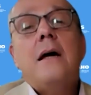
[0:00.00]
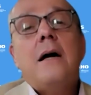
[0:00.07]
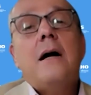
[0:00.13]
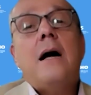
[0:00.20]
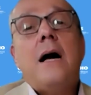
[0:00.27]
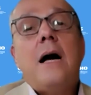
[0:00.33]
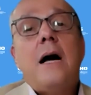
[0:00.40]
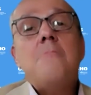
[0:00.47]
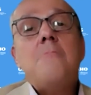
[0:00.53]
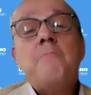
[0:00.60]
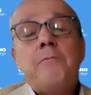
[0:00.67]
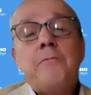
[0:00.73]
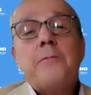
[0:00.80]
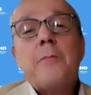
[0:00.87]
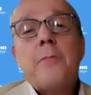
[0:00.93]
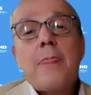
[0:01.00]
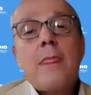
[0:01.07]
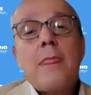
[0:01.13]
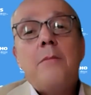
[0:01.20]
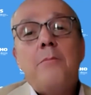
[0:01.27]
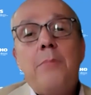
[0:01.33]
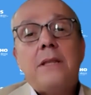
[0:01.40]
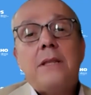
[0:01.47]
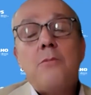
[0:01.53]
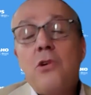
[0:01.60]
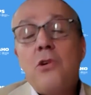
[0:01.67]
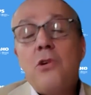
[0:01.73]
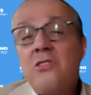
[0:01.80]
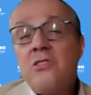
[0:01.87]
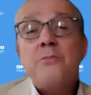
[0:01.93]
But the
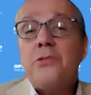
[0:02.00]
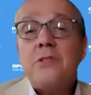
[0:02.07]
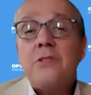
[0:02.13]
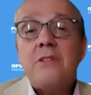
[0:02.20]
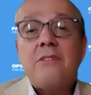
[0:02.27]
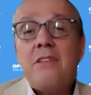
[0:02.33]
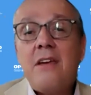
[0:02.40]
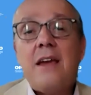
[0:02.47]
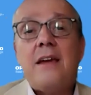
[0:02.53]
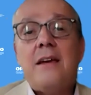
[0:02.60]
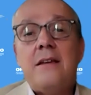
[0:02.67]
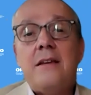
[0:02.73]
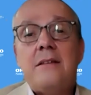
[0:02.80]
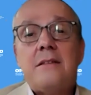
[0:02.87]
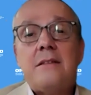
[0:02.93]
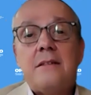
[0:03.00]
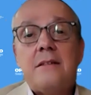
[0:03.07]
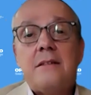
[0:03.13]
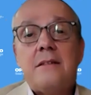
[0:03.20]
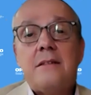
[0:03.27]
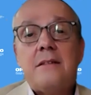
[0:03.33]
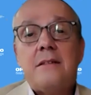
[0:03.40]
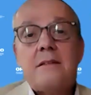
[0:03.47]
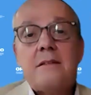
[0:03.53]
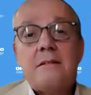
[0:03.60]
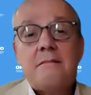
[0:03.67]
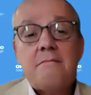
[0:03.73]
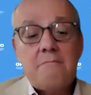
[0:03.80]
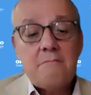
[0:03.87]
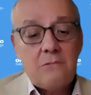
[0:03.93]
most important thing is
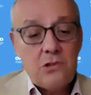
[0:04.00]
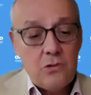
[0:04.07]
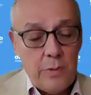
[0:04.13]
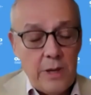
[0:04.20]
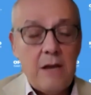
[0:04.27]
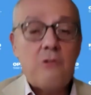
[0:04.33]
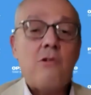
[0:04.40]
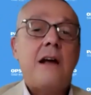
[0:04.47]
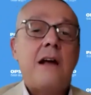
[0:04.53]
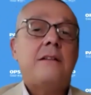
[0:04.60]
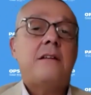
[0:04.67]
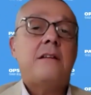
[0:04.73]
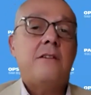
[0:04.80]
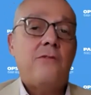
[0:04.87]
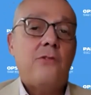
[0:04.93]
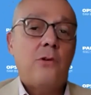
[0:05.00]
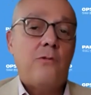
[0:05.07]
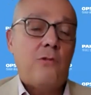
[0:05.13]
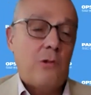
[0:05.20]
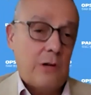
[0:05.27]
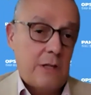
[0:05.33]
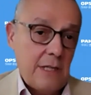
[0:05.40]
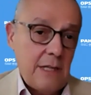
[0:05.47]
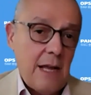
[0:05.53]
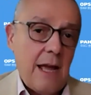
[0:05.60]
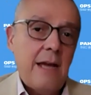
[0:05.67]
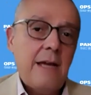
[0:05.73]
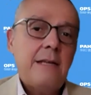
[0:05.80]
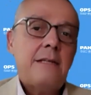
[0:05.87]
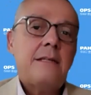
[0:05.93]
to be in quarantine for 14
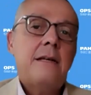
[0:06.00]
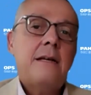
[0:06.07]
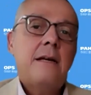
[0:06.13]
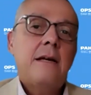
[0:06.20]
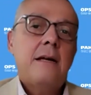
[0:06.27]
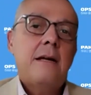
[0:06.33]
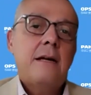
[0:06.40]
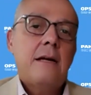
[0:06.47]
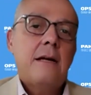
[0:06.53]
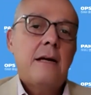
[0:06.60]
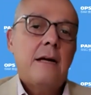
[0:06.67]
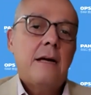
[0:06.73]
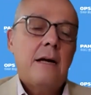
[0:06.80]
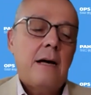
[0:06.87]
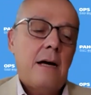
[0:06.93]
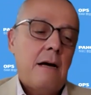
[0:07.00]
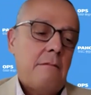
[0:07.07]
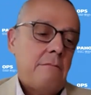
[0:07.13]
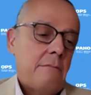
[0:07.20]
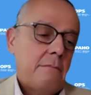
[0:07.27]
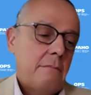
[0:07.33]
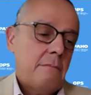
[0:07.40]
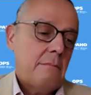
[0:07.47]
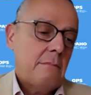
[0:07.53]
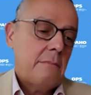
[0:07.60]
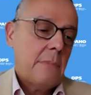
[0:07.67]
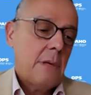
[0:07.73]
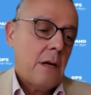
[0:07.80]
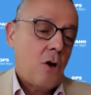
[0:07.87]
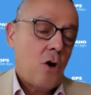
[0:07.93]
days.
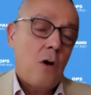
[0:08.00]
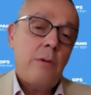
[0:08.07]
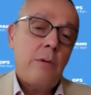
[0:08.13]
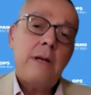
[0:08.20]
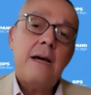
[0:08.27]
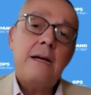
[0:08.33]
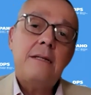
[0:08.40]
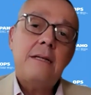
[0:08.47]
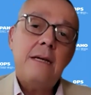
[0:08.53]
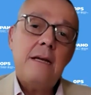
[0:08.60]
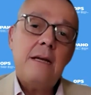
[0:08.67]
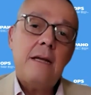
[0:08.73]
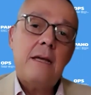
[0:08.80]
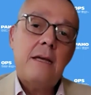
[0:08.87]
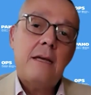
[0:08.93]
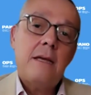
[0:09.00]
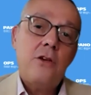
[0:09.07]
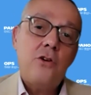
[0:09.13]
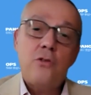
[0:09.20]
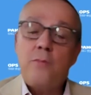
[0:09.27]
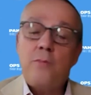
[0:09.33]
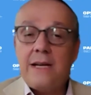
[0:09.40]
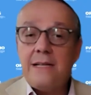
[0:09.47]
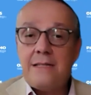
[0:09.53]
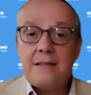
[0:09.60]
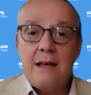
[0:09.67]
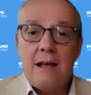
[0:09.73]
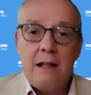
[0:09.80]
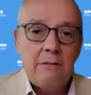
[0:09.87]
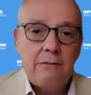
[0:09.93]
COVID-19 cured by
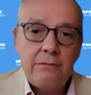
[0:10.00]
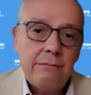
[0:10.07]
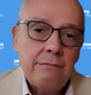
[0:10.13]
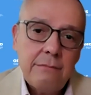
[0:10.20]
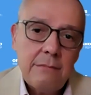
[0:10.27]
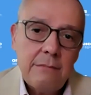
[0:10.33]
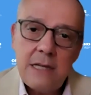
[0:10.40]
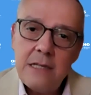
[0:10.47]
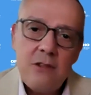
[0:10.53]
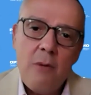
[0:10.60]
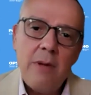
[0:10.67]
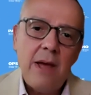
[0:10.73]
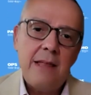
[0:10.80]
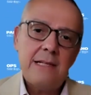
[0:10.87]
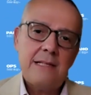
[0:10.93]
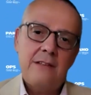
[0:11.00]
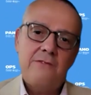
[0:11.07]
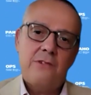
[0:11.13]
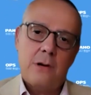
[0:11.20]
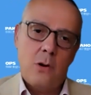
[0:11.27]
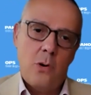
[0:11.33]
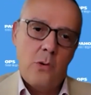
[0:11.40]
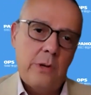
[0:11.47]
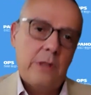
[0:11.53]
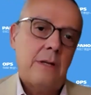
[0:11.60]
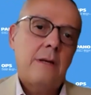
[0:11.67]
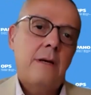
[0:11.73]
itself. There is no medicine for COVID.